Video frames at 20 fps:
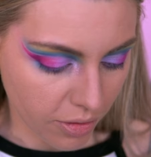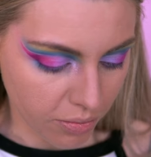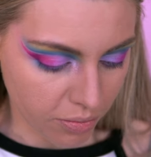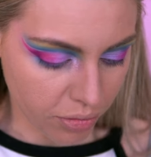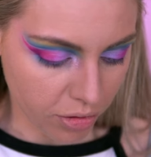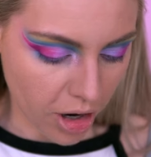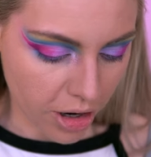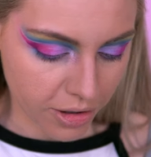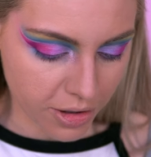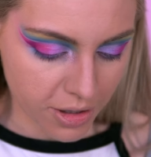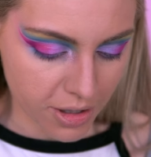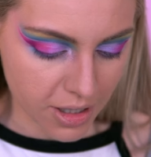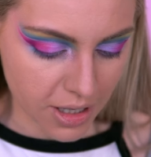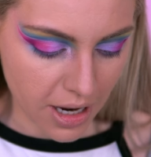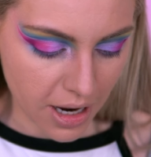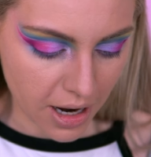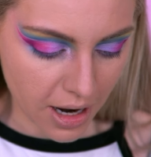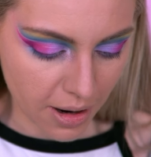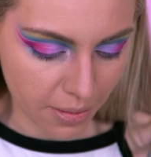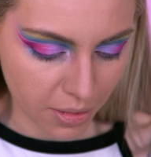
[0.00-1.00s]

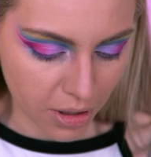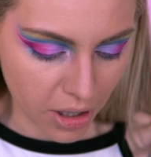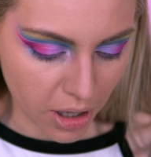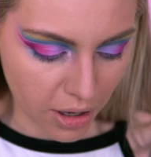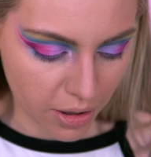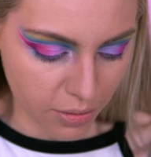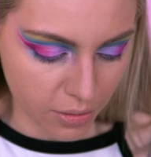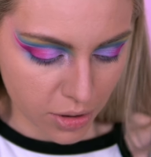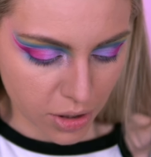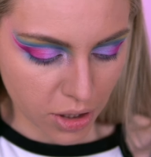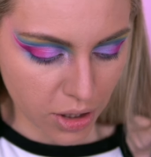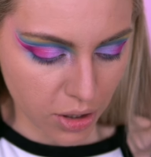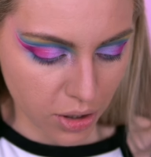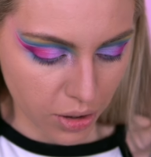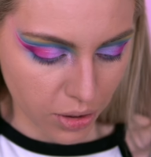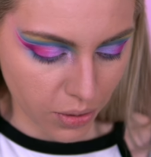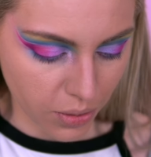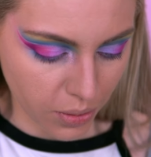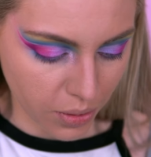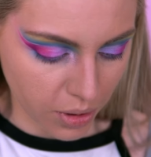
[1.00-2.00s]
Bronzer, I'm going
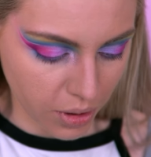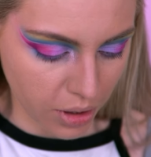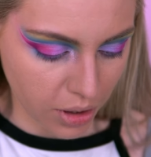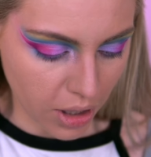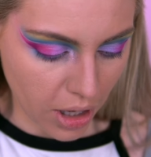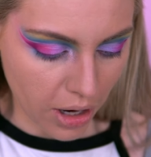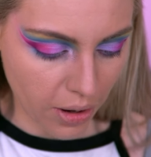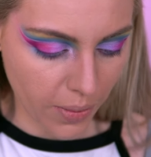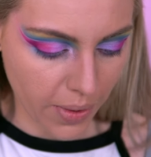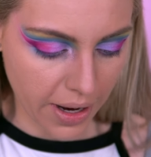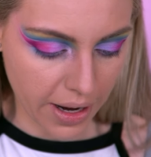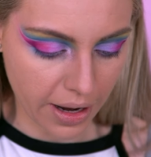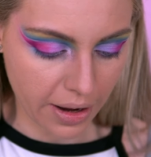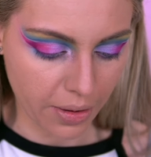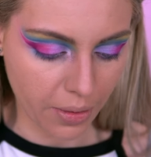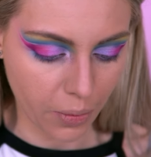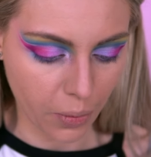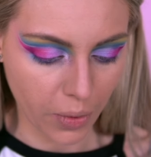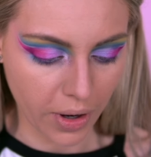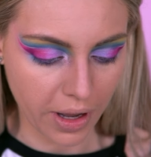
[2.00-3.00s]
to go
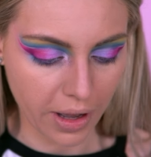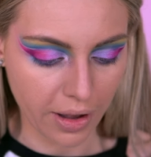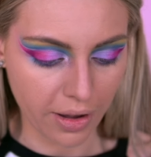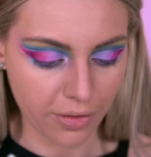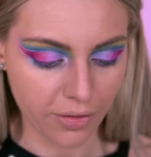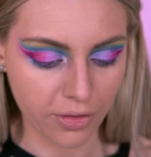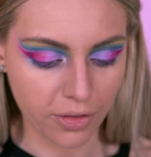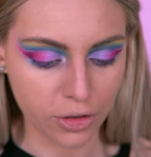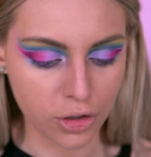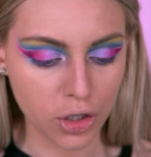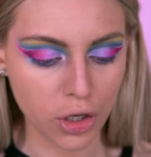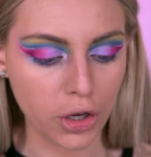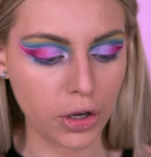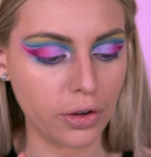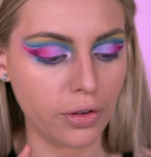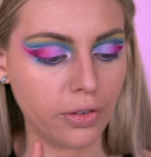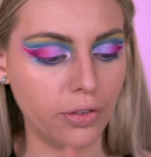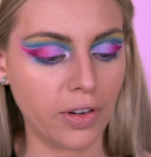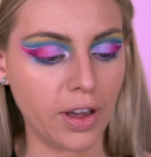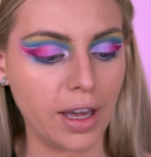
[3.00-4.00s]
in with
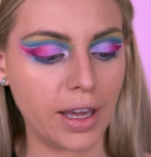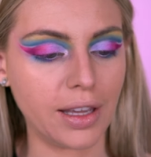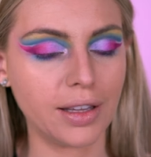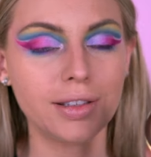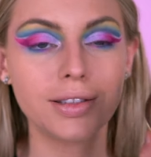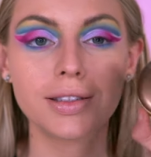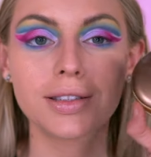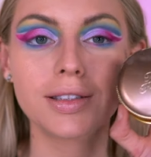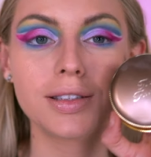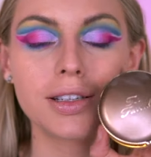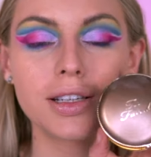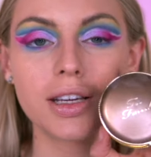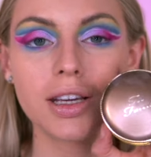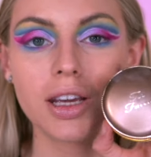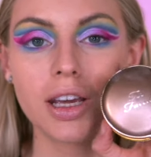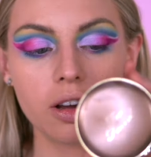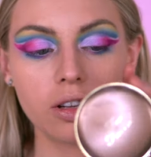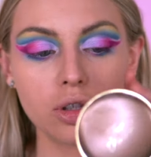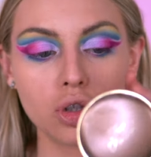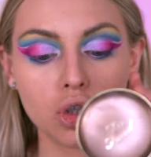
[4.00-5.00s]
Too Faced
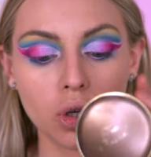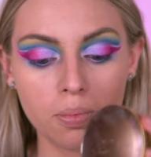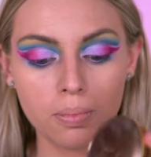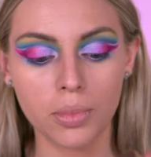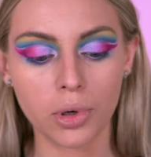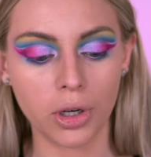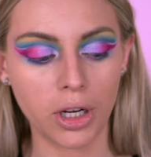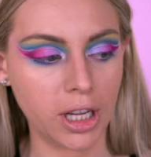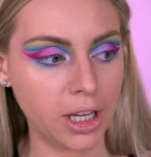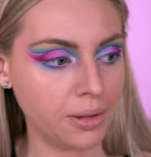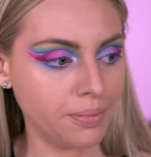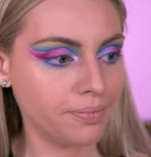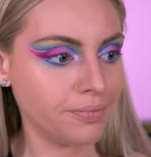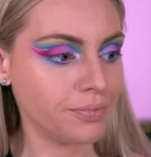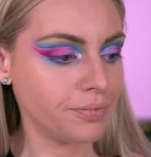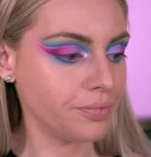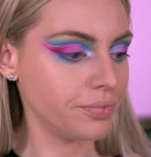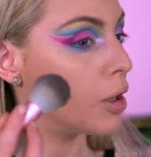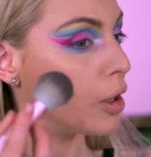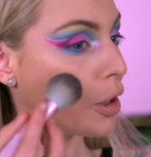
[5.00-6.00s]
Sun Bunny
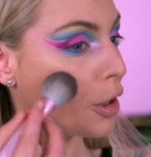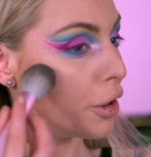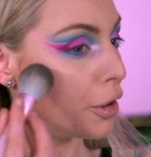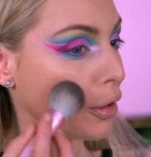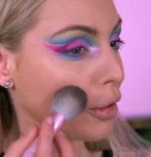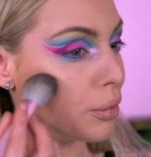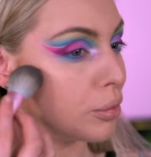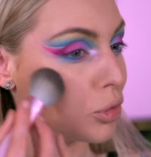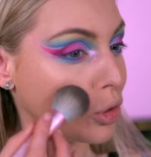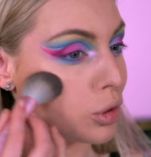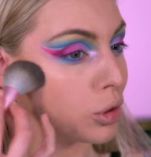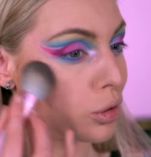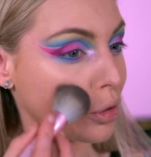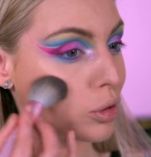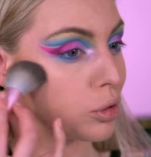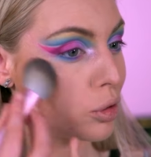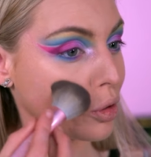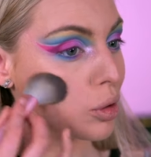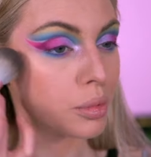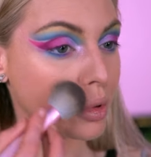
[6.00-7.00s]
and
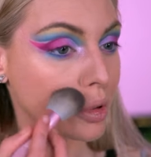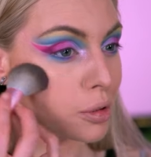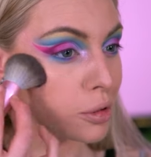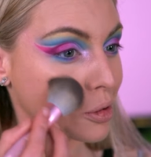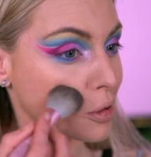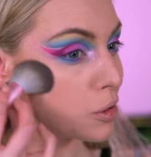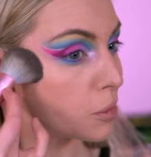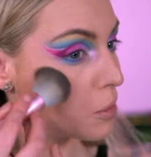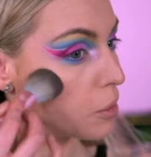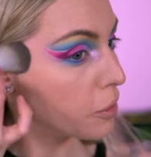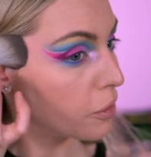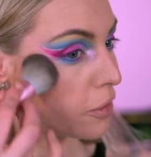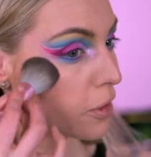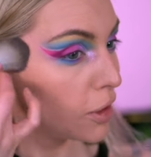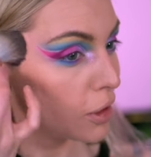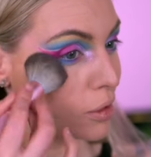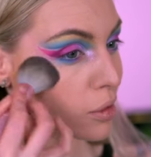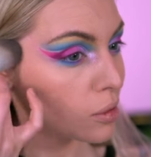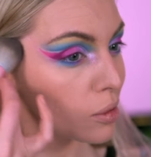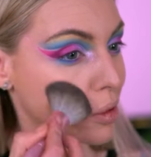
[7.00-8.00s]
just bronze my
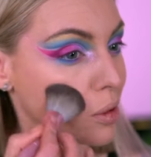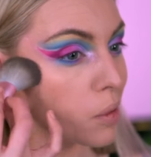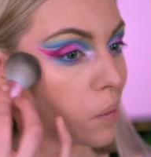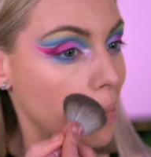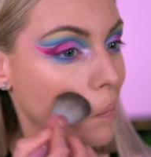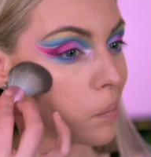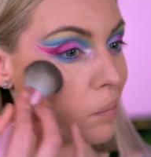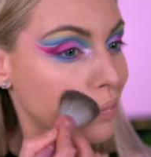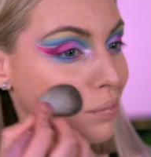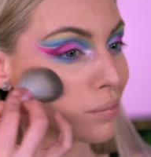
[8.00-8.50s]
face up.